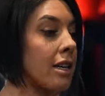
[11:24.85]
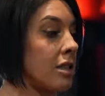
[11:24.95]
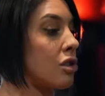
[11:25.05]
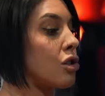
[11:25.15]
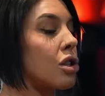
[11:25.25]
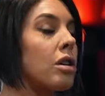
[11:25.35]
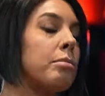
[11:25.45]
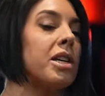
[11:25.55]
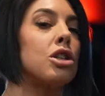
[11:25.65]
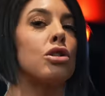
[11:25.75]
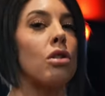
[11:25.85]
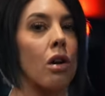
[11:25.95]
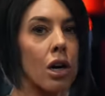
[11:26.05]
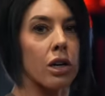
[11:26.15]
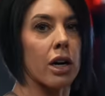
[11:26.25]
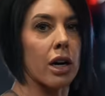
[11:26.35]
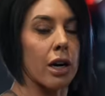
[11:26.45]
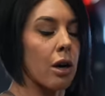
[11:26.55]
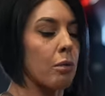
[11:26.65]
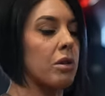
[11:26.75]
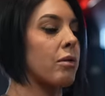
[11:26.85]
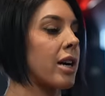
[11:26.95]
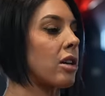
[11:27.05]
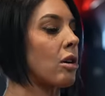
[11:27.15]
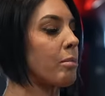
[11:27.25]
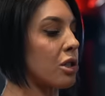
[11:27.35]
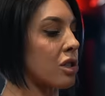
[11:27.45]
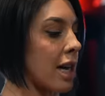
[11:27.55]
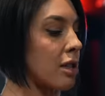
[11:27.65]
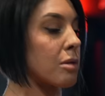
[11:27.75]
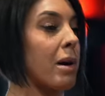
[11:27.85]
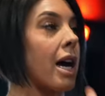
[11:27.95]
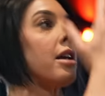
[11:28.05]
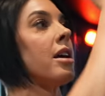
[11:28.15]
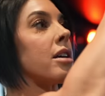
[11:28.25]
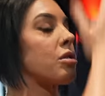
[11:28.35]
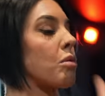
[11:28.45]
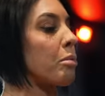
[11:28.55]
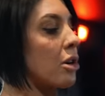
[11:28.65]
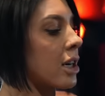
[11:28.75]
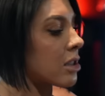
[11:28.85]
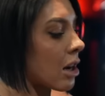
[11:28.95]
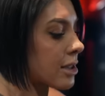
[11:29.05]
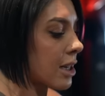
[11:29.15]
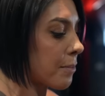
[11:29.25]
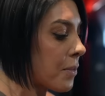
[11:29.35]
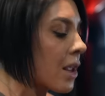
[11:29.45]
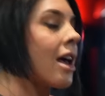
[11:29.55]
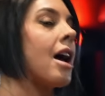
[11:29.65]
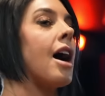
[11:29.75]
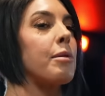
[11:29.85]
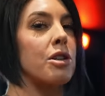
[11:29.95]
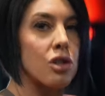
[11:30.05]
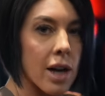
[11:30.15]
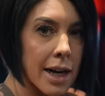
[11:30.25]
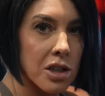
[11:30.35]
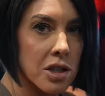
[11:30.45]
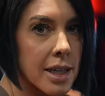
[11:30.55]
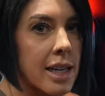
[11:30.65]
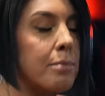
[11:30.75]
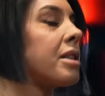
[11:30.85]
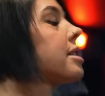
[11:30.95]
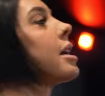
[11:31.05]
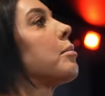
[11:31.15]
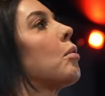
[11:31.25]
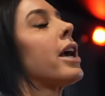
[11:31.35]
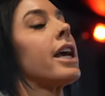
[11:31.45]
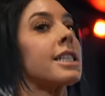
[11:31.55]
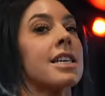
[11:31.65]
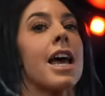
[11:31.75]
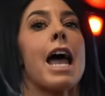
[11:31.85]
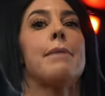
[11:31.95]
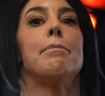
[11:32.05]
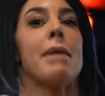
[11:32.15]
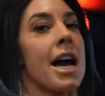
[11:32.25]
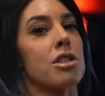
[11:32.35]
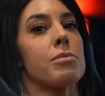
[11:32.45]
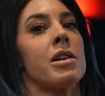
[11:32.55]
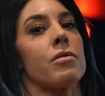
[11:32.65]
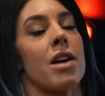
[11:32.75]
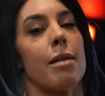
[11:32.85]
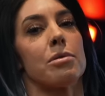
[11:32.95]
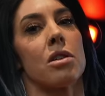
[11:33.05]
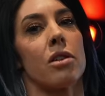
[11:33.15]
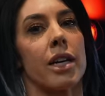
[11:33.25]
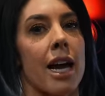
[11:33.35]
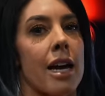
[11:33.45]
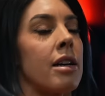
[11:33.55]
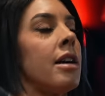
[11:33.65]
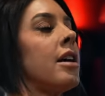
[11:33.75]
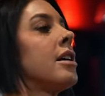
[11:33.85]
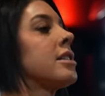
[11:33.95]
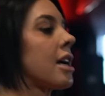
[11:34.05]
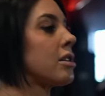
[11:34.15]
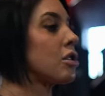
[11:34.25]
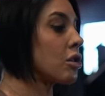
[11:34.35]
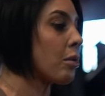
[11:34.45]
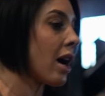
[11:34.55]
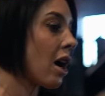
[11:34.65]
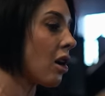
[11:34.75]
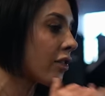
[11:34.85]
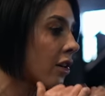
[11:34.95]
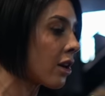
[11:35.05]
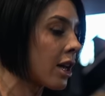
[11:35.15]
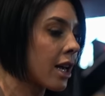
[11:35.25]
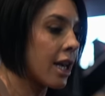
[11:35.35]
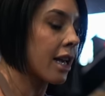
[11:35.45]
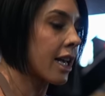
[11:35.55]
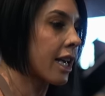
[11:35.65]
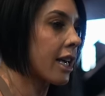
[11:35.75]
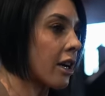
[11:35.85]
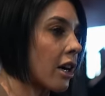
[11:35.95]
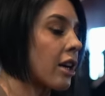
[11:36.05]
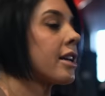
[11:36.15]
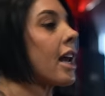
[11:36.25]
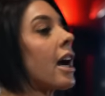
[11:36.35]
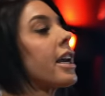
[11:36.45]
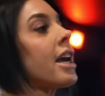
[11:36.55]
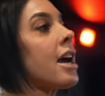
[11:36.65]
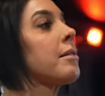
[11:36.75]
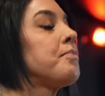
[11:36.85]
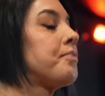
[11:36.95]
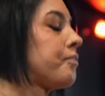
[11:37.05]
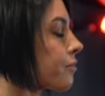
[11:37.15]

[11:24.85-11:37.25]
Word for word: because you should be stronger with the regular push downs, but because we're pre-exhausting, I'm gonna try to just keep the same weight and match my reps. So again, ten to twelve here. Now again,